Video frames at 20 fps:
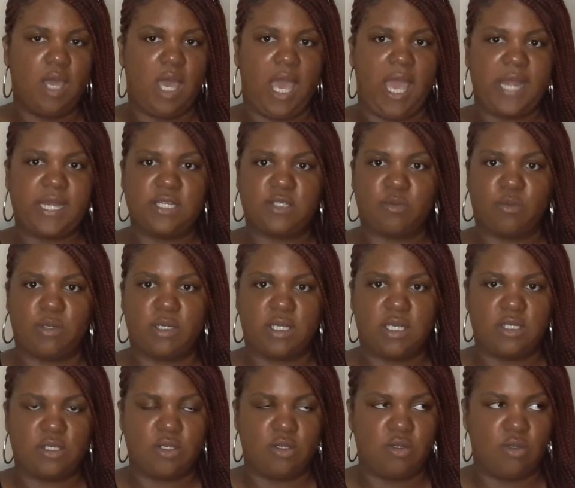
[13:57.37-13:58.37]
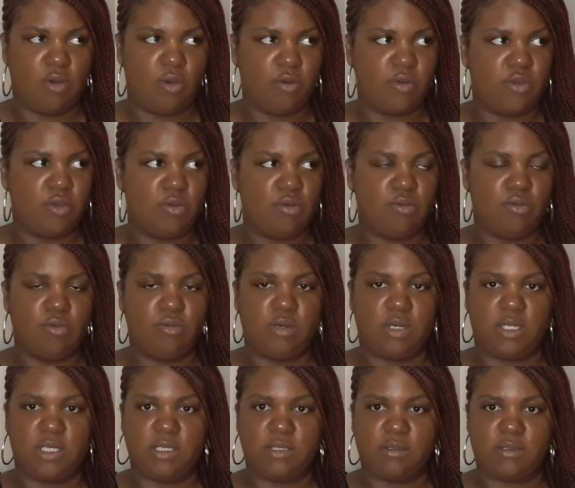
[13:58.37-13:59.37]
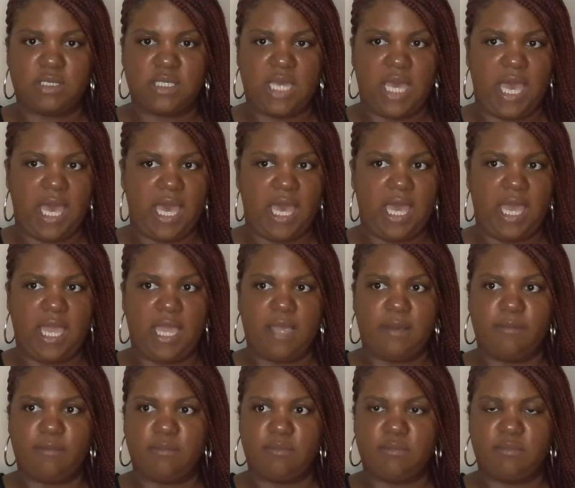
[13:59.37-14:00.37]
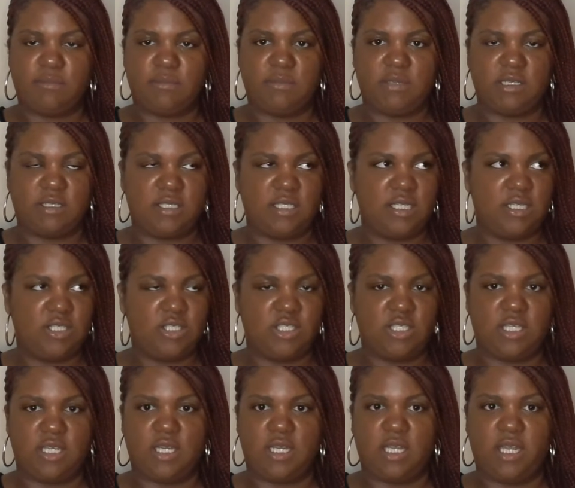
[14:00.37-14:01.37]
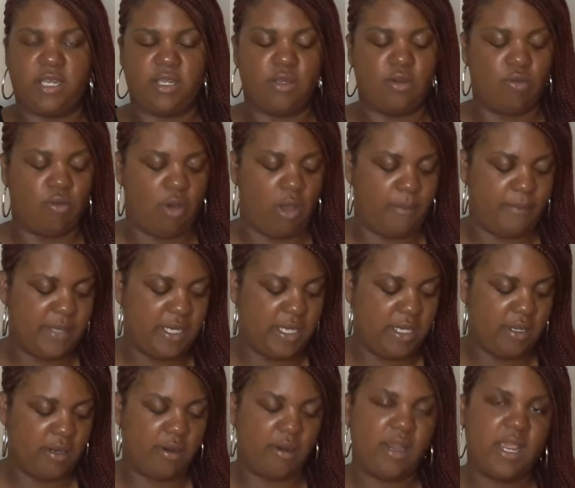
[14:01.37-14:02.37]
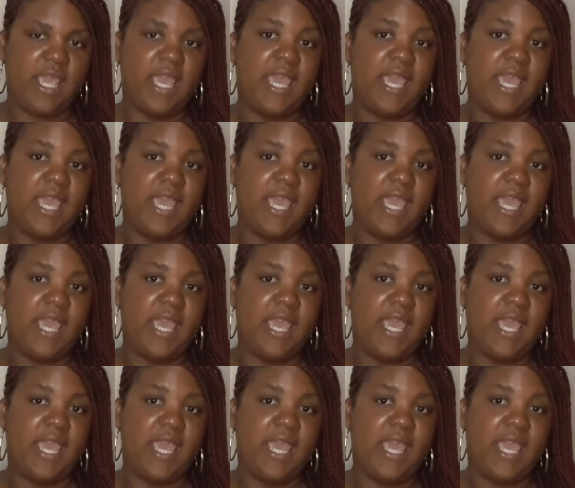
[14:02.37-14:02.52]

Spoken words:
I just want to get to know you, a little time, attention, let you know I'm here.